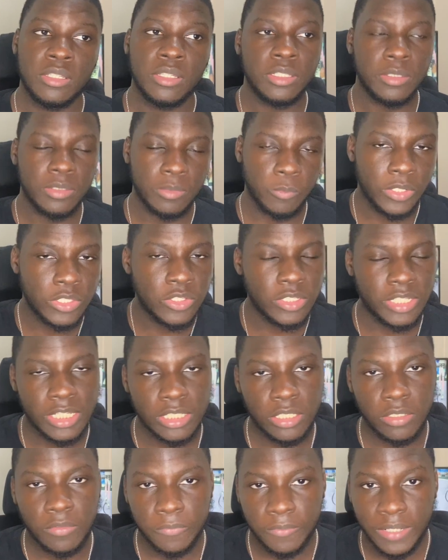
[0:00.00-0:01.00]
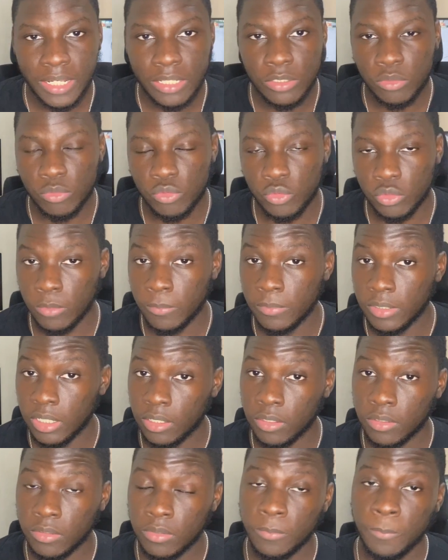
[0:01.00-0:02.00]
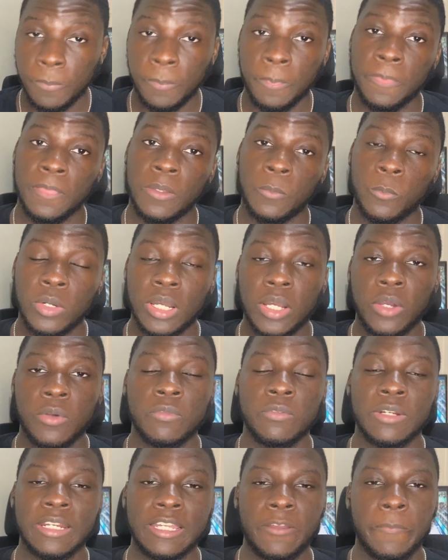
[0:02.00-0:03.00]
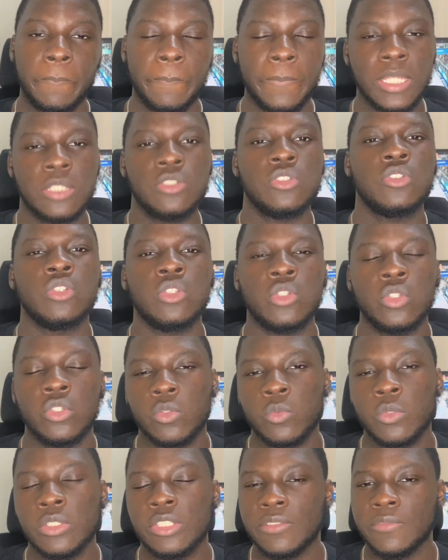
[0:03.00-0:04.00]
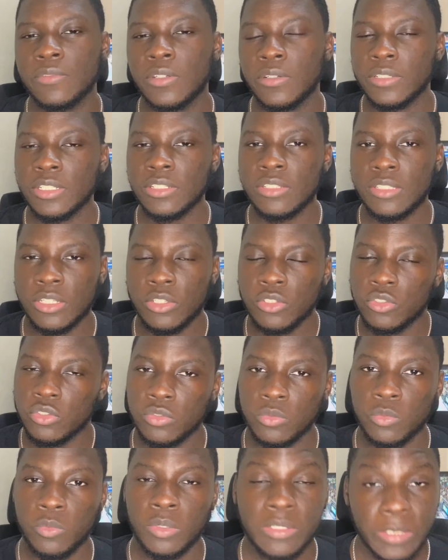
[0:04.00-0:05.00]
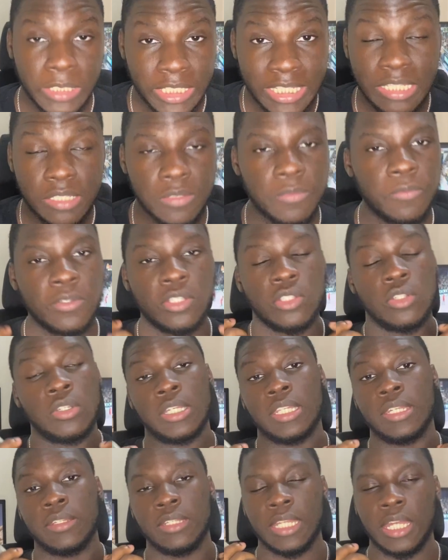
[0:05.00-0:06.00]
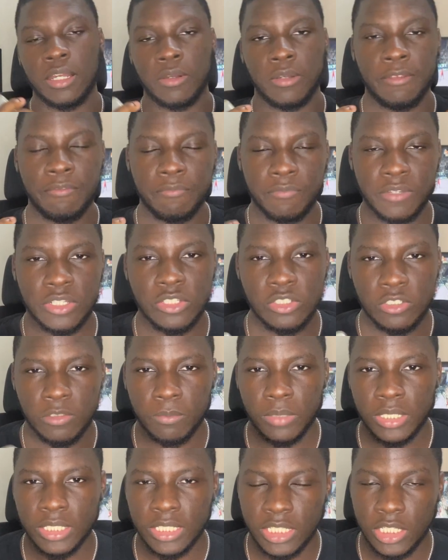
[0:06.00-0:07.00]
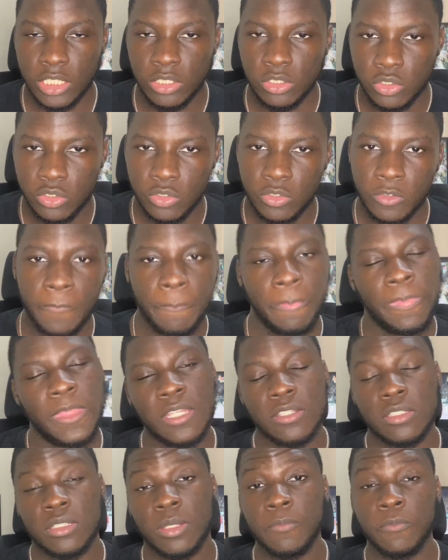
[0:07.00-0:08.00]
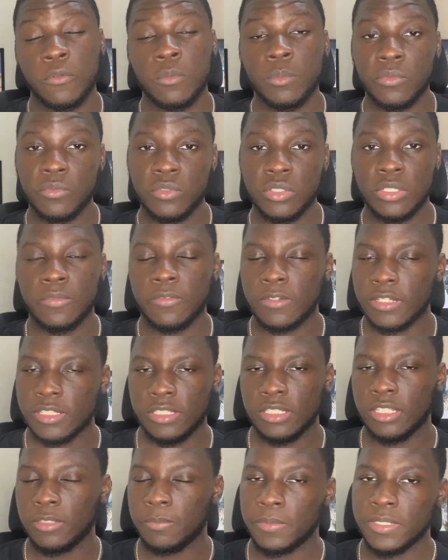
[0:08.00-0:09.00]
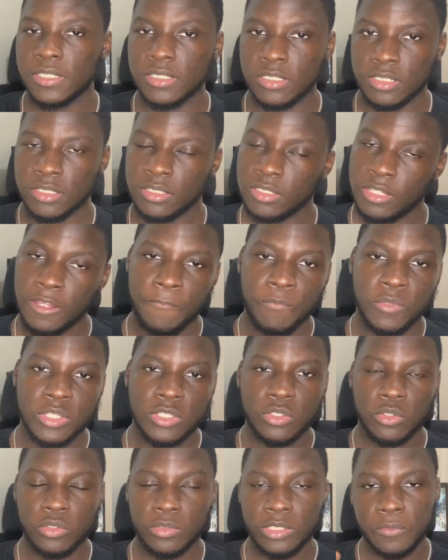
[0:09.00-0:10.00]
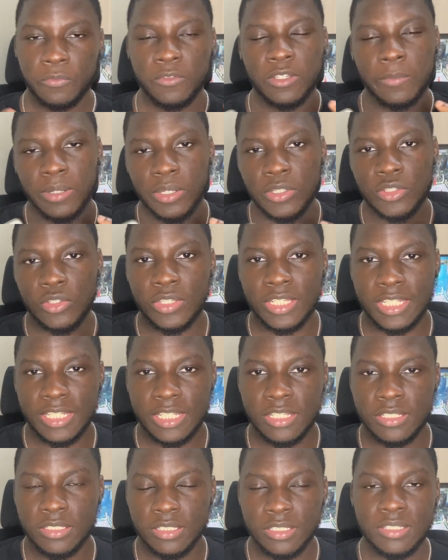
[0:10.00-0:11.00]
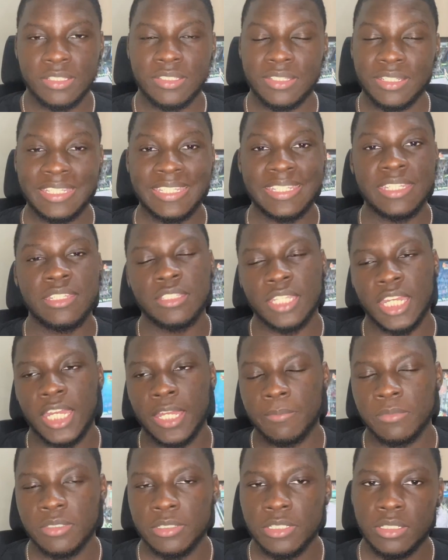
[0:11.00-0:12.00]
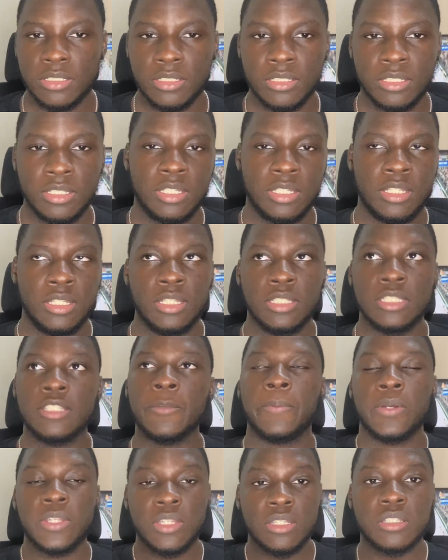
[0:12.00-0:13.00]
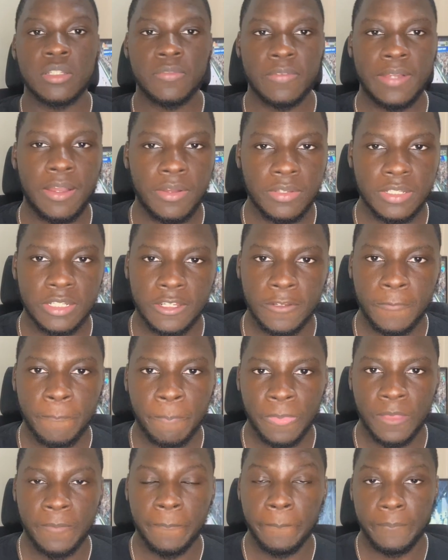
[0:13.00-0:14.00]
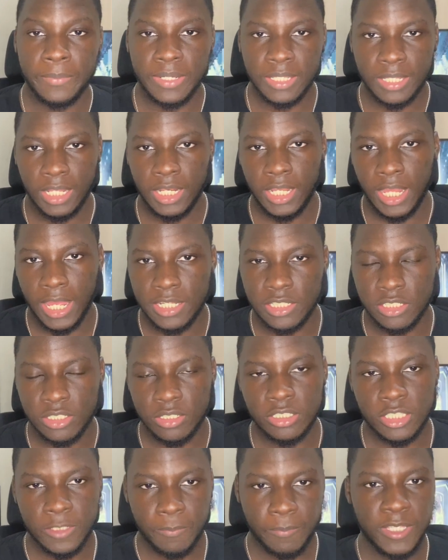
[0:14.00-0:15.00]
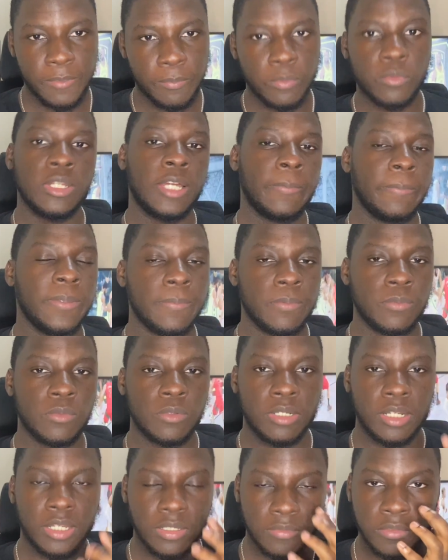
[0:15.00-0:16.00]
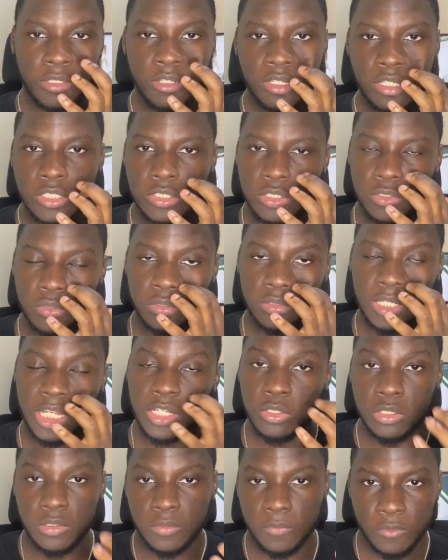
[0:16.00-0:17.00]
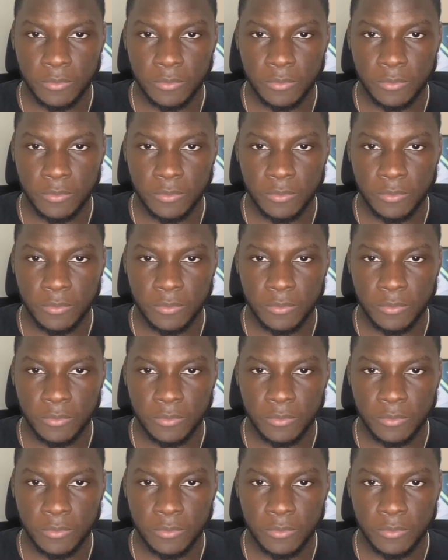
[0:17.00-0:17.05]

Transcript: when you get the final drop now, what I would recommend you do, which is very essential, one key thing you can now invest your money into is some form of university business. So the thing about uni is this is a key time to put yourself out there, bring an idea to people that people will love. So I know a few